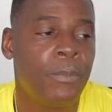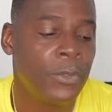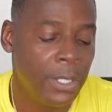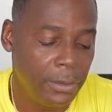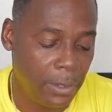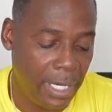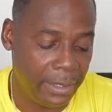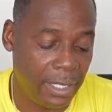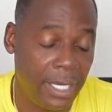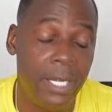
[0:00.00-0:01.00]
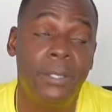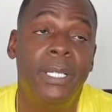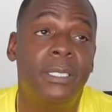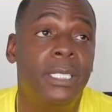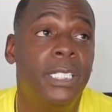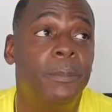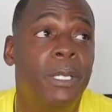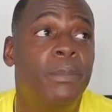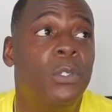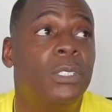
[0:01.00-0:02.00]
So I did a lot of great things,
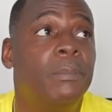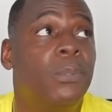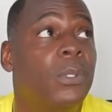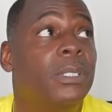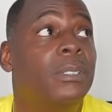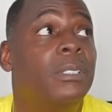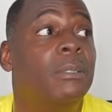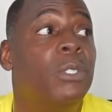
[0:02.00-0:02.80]
but most important,